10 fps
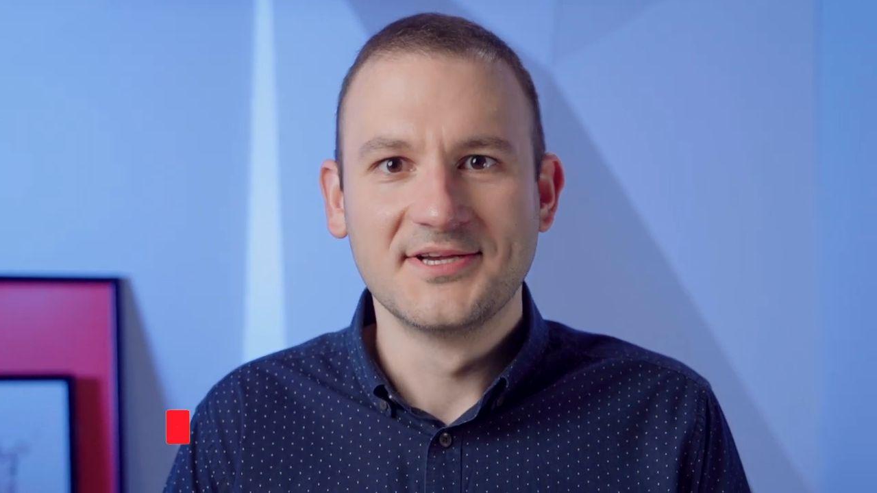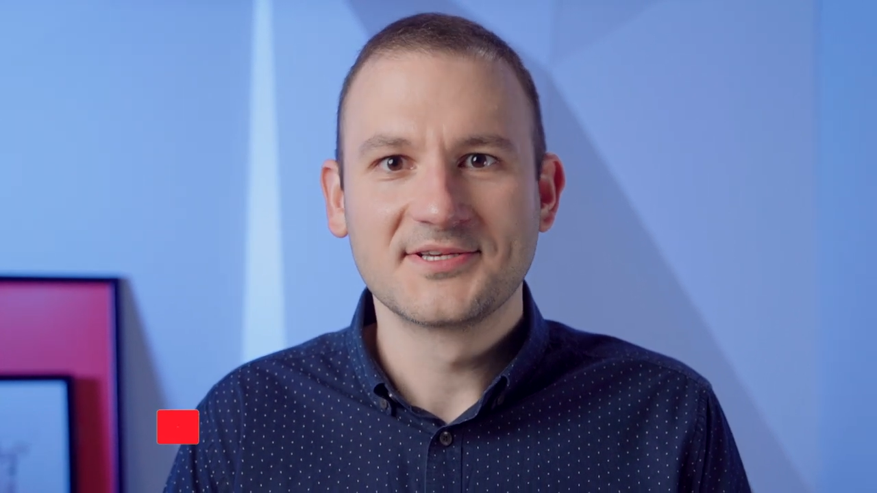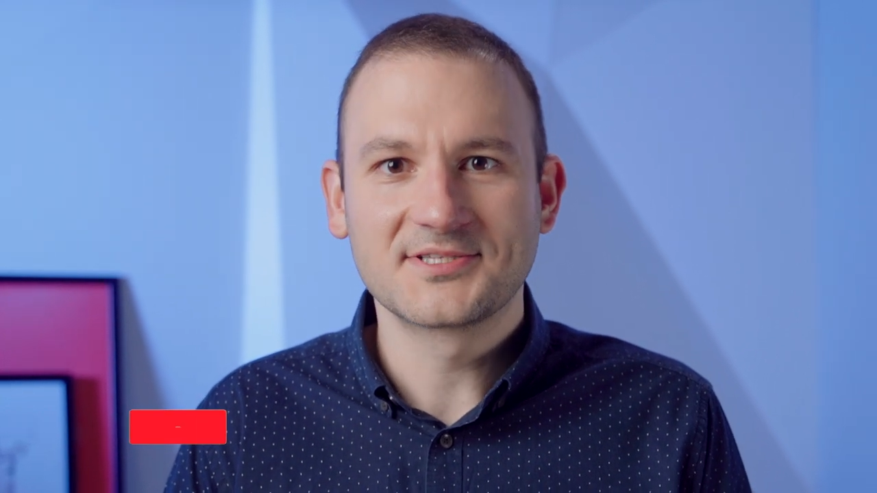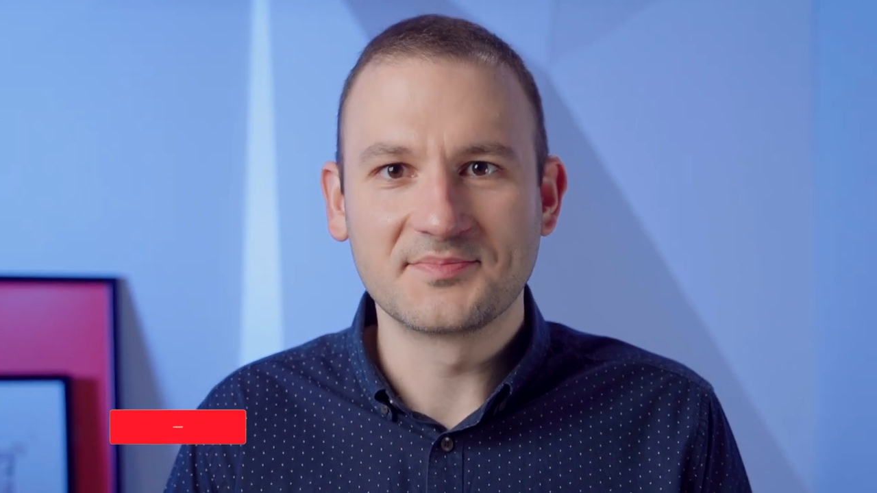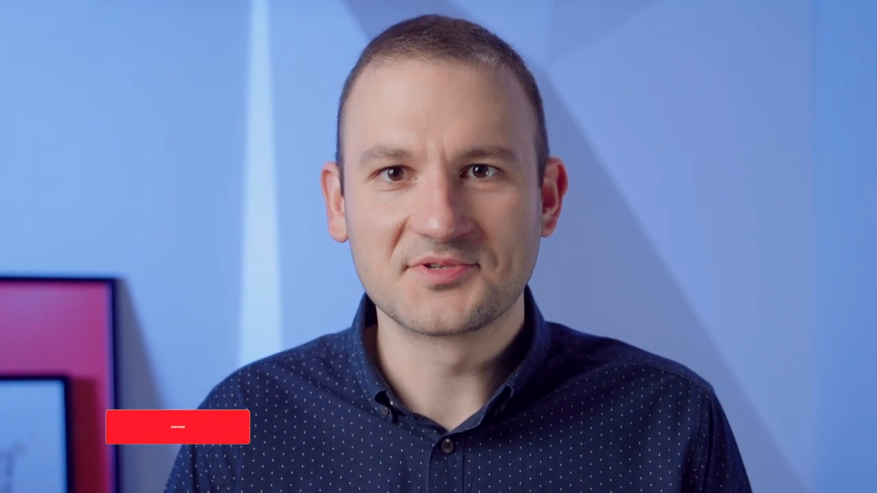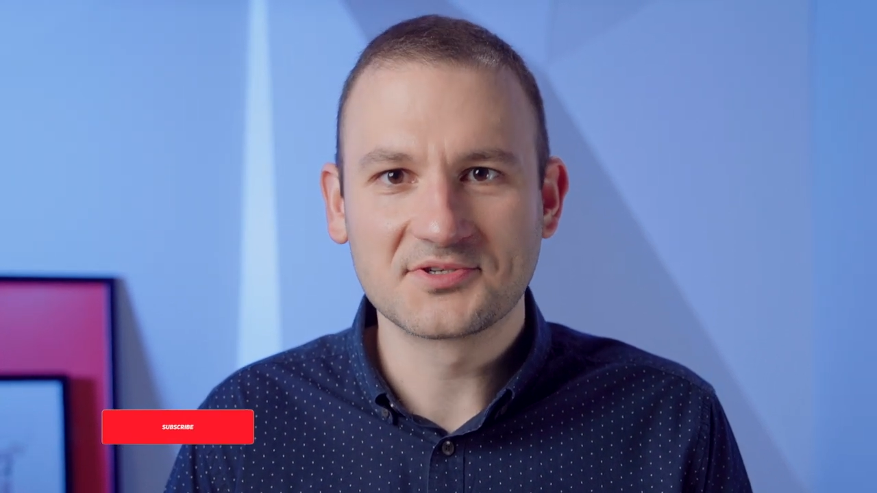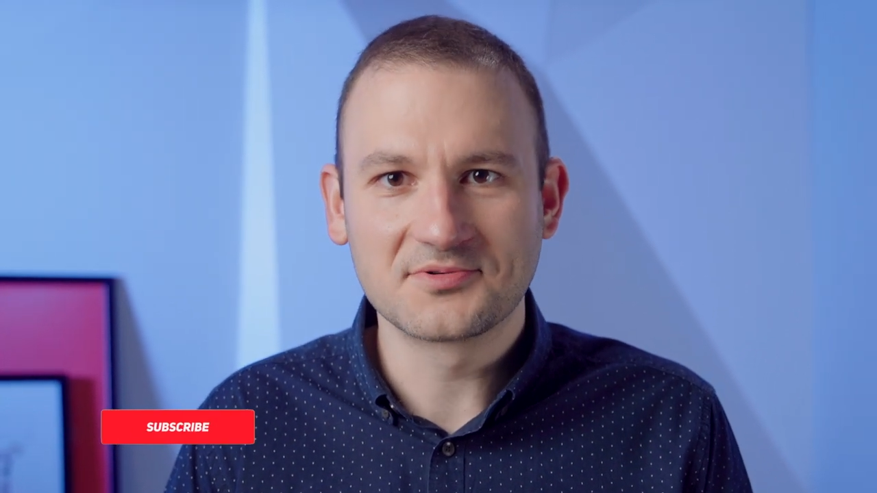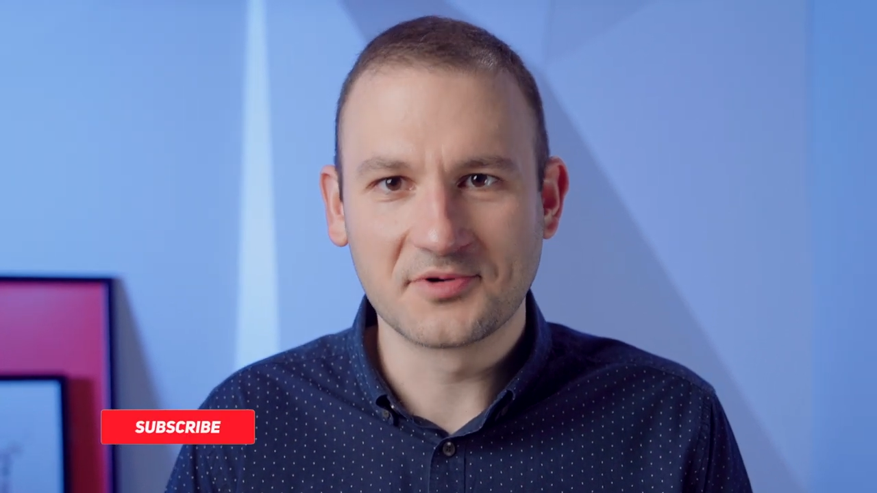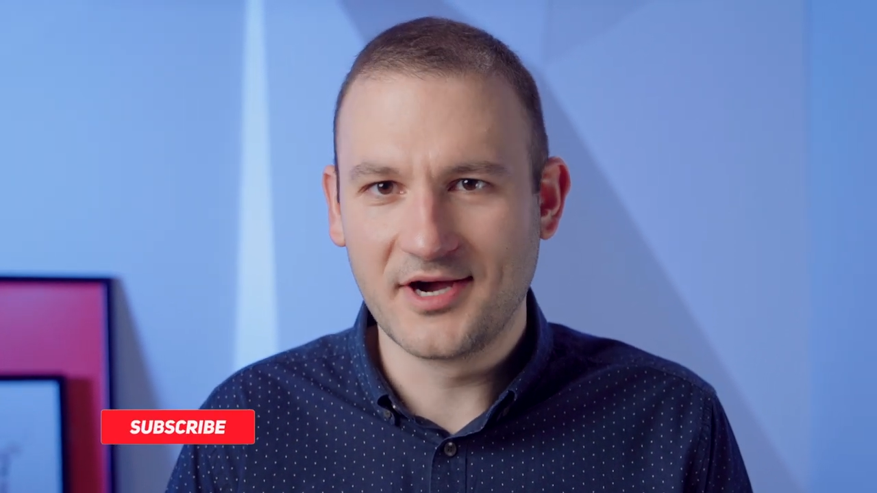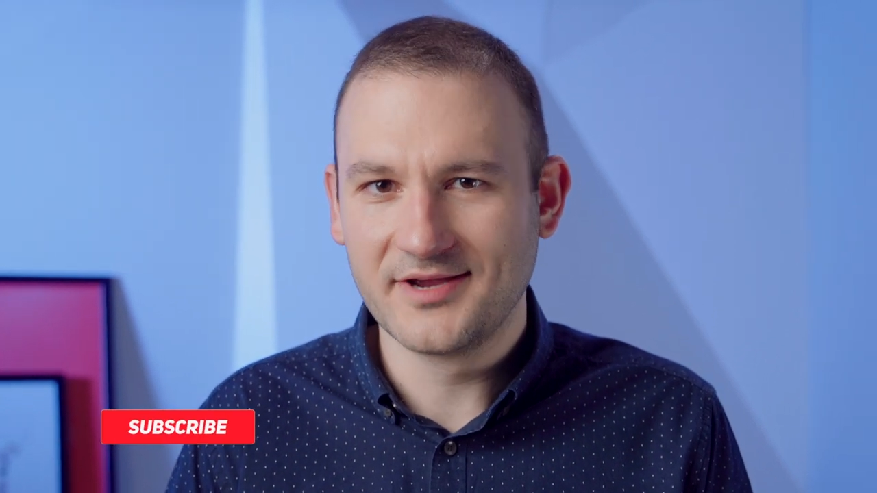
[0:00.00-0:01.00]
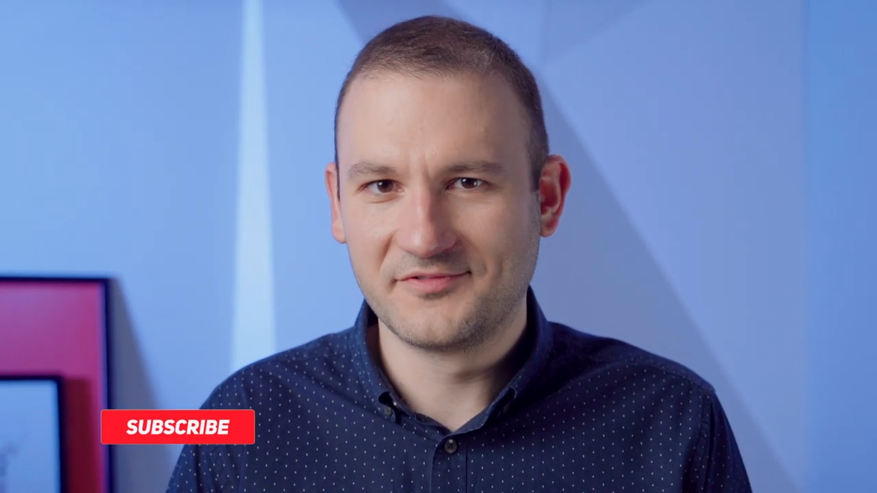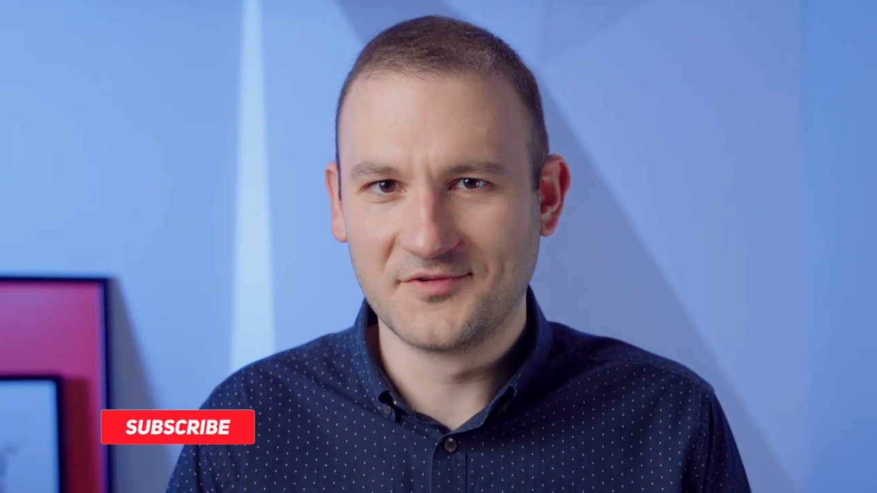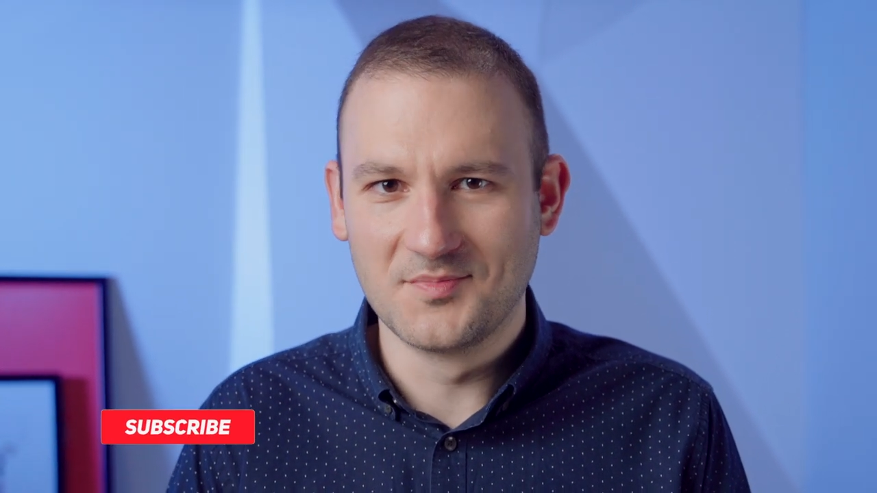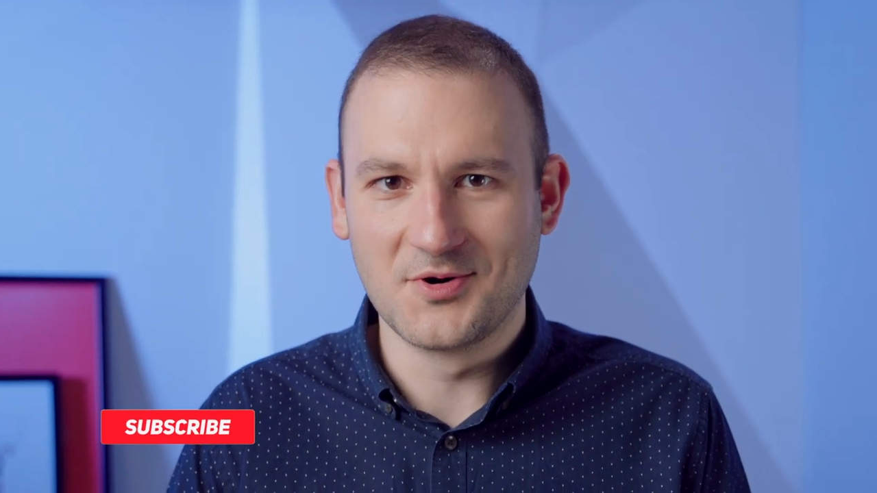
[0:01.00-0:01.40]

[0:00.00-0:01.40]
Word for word: subscribe for